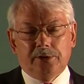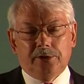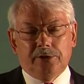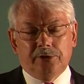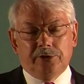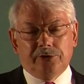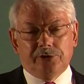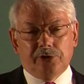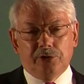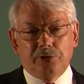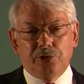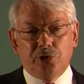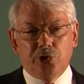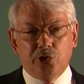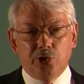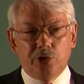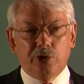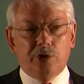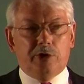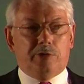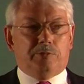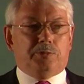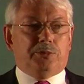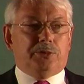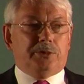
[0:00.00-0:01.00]
So
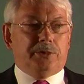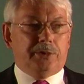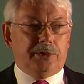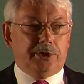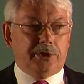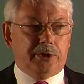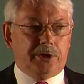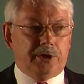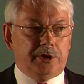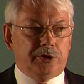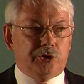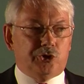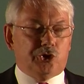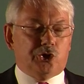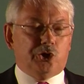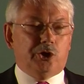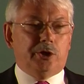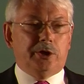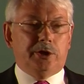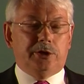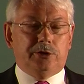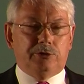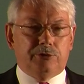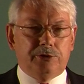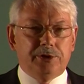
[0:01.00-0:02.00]
Europe uh, and
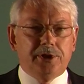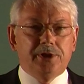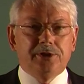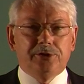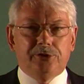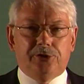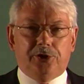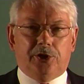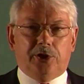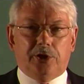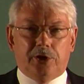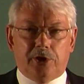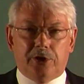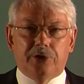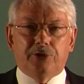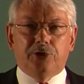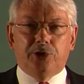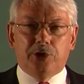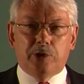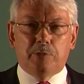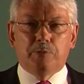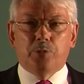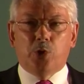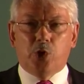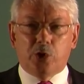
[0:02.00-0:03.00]
China and India are
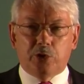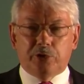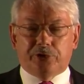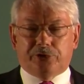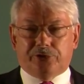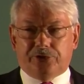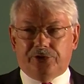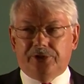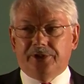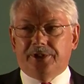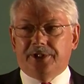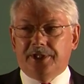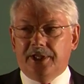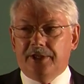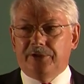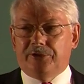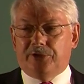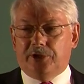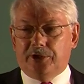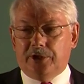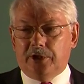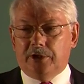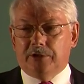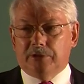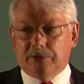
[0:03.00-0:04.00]
in a box
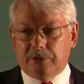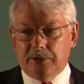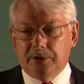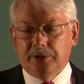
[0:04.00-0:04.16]
together,